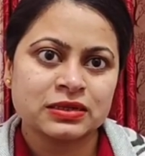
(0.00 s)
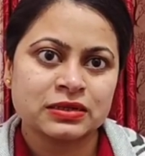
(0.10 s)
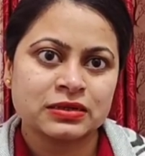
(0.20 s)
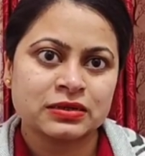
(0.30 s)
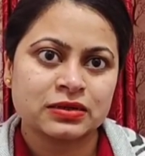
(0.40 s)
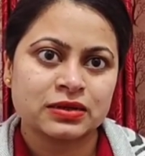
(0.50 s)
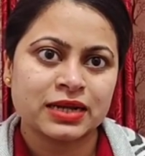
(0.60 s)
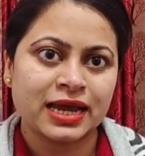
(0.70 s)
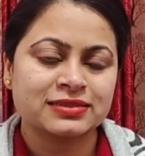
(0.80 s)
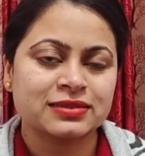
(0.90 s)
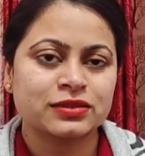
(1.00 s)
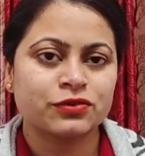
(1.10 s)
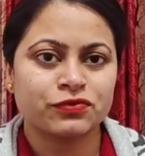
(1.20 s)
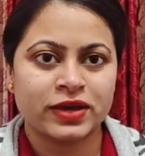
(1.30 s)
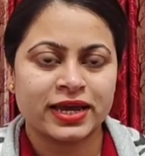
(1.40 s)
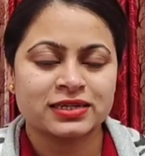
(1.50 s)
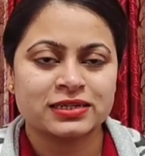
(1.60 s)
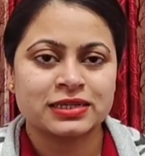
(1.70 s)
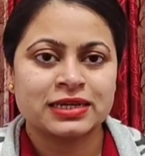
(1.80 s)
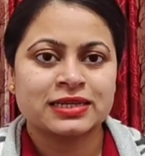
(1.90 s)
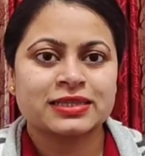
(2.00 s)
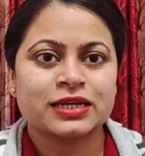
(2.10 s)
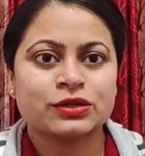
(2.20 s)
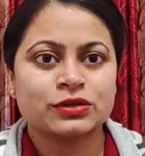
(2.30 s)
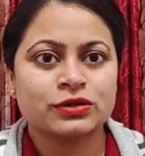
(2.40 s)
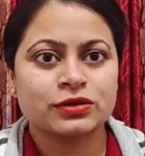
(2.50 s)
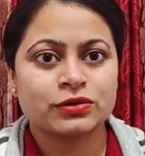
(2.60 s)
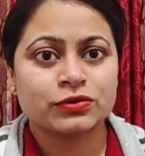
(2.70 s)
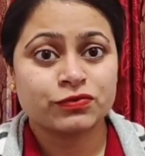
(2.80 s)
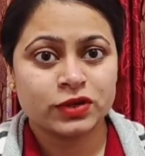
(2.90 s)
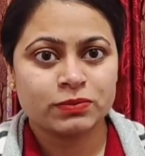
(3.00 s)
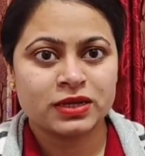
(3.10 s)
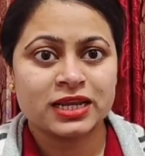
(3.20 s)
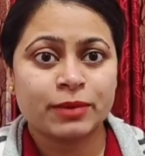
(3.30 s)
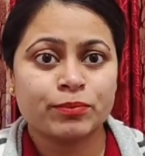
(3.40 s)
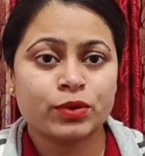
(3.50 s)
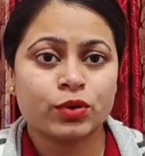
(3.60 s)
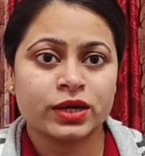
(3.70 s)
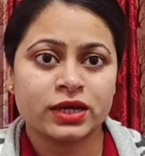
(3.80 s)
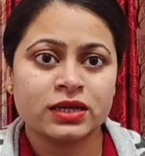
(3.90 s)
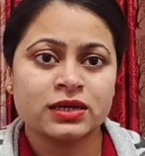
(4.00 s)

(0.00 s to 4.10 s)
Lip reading: lies in the fact that fable employs